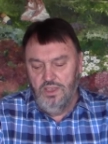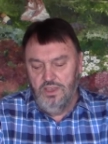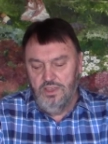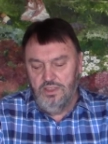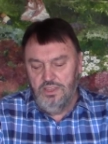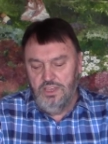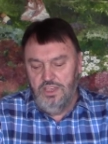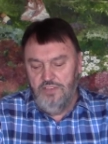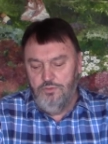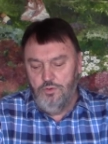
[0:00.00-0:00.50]

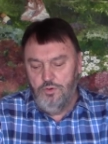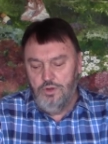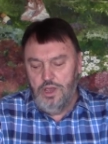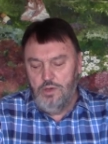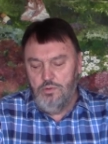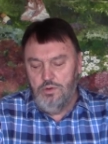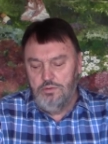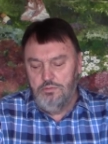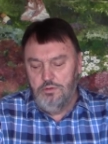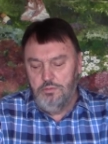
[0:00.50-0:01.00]
Therefore, no
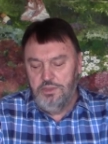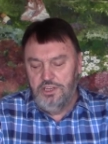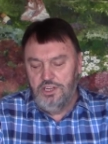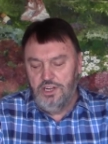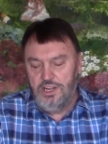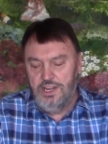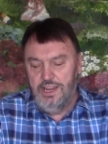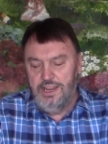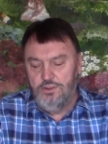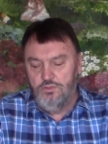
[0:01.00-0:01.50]
one will be
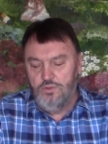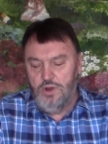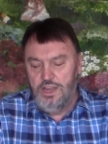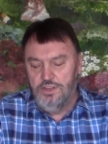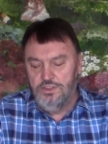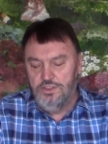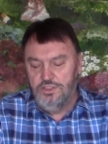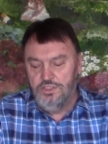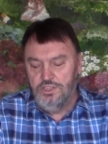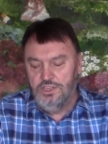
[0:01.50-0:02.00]
declared
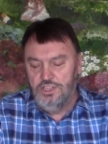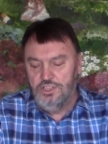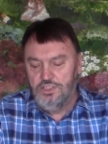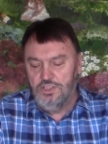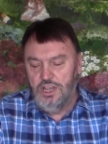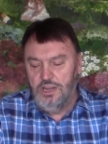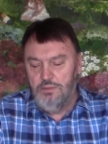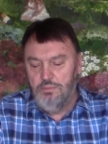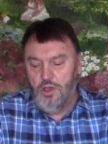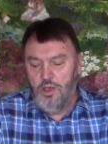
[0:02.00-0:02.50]
righteous in his
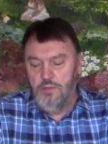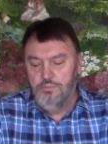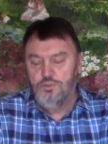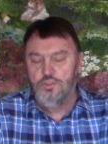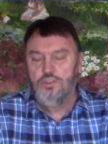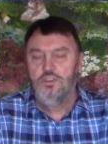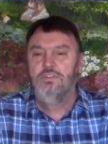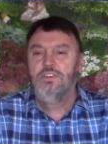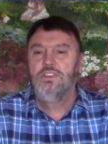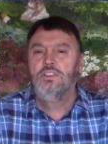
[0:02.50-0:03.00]
sight by
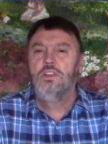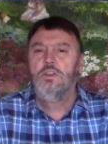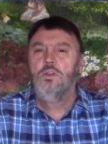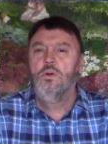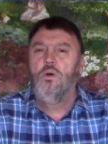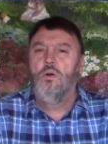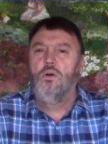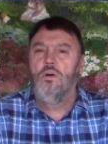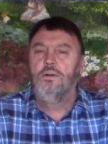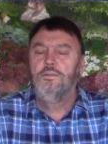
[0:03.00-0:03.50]
observing the
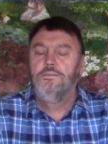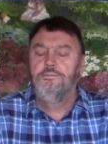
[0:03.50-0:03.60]
law.